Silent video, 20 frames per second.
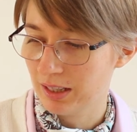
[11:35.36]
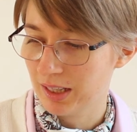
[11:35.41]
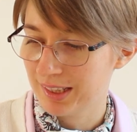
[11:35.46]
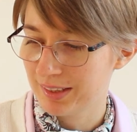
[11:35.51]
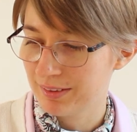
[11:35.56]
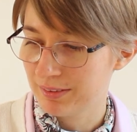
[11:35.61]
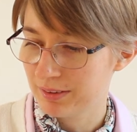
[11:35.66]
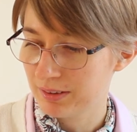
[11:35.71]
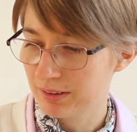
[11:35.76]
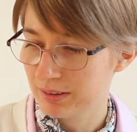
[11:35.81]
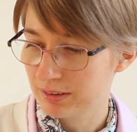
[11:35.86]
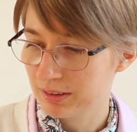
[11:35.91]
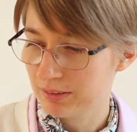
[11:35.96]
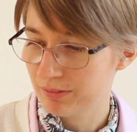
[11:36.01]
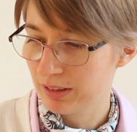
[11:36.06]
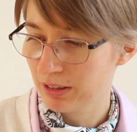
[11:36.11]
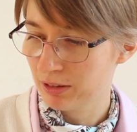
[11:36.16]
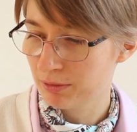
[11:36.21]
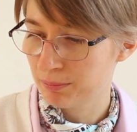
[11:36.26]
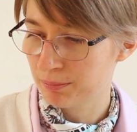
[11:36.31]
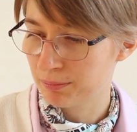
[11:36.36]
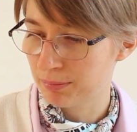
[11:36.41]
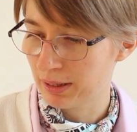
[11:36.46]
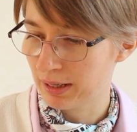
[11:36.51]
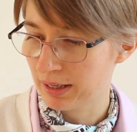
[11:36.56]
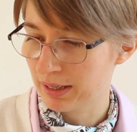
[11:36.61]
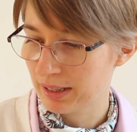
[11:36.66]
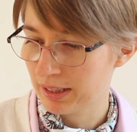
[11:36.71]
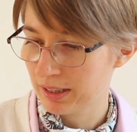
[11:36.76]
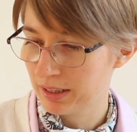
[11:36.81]
Developed
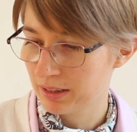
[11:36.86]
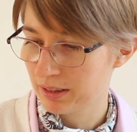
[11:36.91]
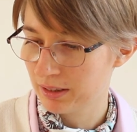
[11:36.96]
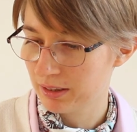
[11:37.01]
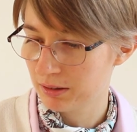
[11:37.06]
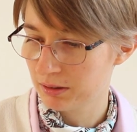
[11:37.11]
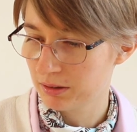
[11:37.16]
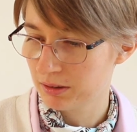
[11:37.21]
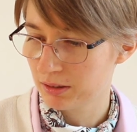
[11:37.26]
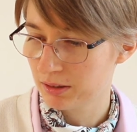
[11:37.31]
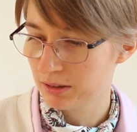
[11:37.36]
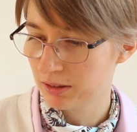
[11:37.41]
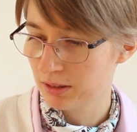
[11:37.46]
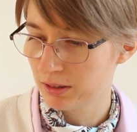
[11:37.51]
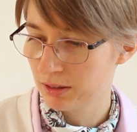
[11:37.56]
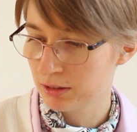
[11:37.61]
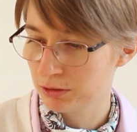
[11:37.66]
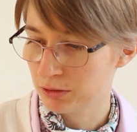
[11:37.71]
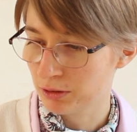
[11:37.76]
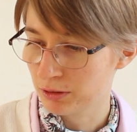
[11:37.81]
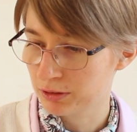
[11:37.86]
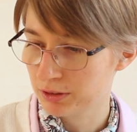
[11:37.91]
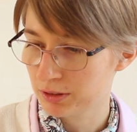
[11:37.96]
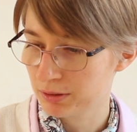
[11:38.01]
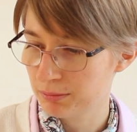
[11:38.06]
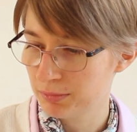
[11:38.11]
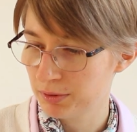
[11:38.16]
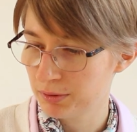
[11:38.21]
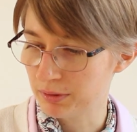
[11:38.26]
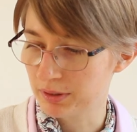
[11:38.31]
by Dr.
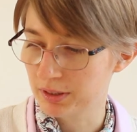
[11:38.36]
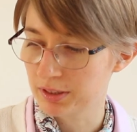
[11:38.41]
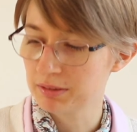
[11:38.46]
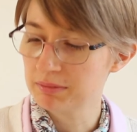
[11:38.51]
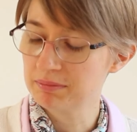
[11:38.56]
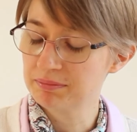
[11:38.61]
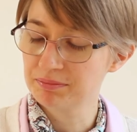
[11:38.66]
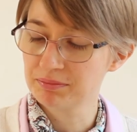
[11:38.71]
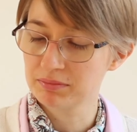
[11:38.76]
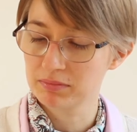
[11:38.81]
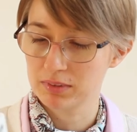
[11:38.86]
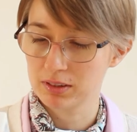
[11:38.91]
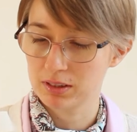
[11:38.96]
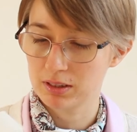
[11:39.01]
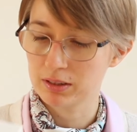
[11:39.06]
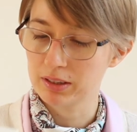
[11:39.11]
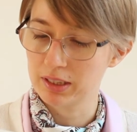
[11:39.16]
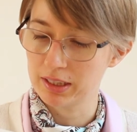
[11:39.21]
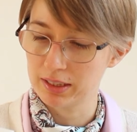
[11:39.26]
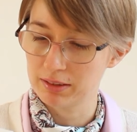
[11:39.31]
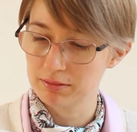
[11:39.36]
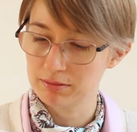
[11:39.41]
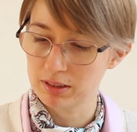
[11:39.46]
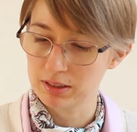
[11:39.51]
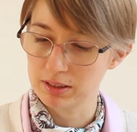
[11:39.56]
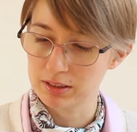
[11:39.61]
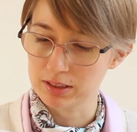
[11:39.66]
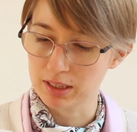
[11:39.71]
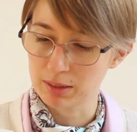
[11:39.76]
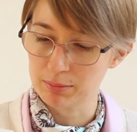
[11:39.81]
Murad. Okay,
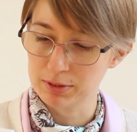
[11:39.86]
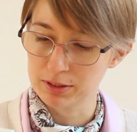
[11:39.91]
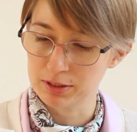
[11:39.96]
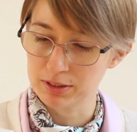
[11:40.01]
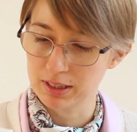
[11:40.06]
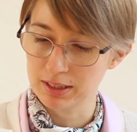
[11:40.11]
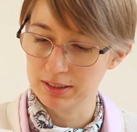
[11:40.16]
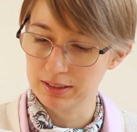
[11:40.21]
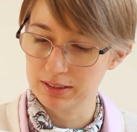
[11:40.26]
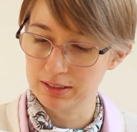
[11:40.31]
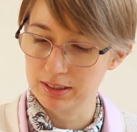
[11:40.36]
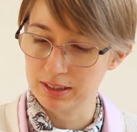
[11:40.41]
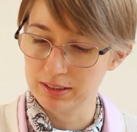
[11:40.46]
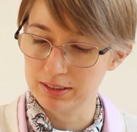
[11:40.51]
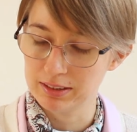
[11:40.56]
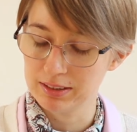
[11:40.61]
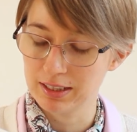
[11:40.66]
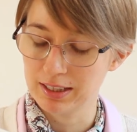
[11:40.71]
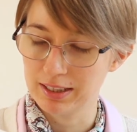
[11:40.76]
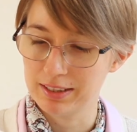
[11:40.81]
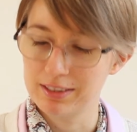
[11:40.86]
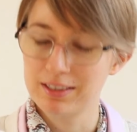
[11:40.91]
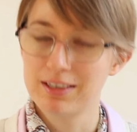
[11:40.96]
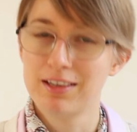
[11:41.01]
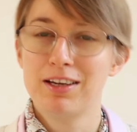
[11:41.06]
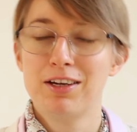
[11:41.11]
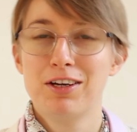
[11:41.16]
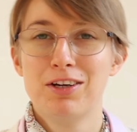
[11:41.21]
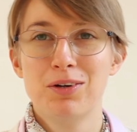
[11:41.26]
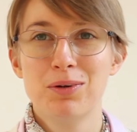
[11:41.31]
and established 1989.
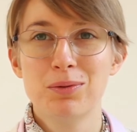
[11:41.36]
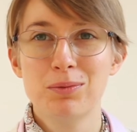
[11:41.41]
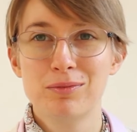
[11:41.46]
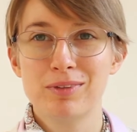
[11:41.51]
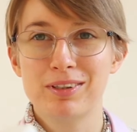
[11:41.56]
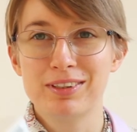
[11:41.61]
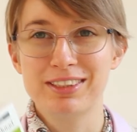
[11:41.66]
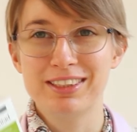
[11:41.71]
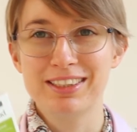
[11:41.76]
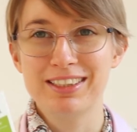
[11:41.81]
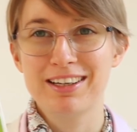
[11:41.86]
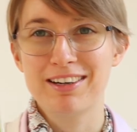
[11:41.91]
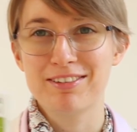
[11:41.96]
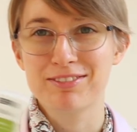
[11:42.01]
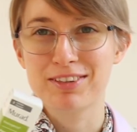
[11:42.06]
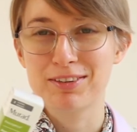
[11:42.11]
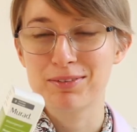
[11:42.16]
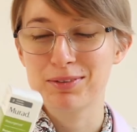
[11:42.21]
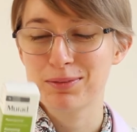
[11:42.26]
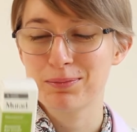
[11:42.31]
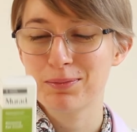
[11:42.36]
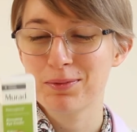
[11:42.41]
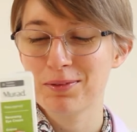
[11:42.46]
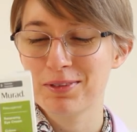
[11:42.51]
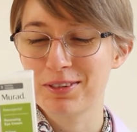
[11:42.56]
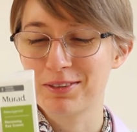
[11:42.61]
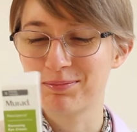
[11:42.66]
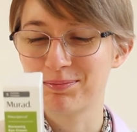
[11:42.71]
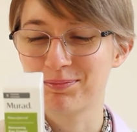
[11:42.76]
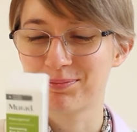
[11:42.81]
Oh, a year after I was
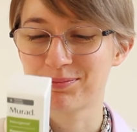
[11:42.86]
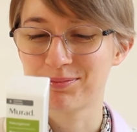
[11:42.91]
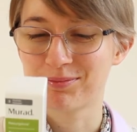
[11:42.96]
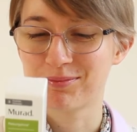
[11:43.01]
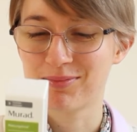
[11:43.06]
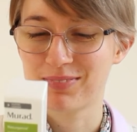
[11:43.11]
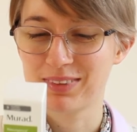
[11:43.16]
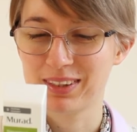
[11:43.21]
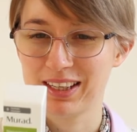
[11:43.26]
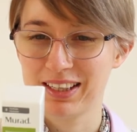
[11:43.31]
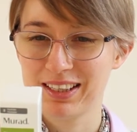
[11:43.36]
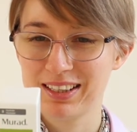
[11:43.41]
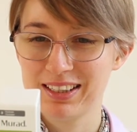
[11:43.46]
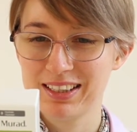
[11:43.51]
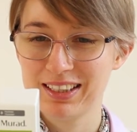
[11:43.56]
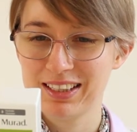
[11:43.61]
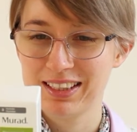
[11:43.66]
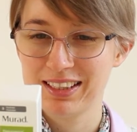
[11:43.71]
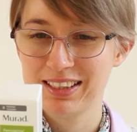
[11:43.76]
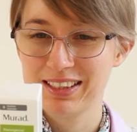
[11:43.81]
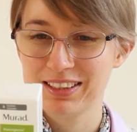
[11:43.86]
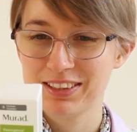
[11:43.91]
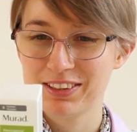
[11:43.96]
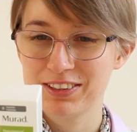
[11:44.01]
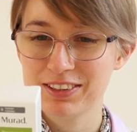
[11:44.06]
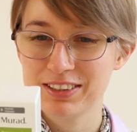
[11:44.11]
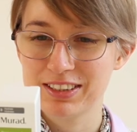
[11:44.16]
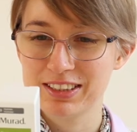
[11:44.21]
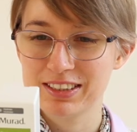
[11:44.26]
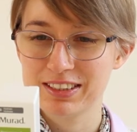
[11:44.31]
born.
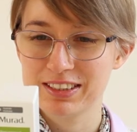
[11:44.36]
Good.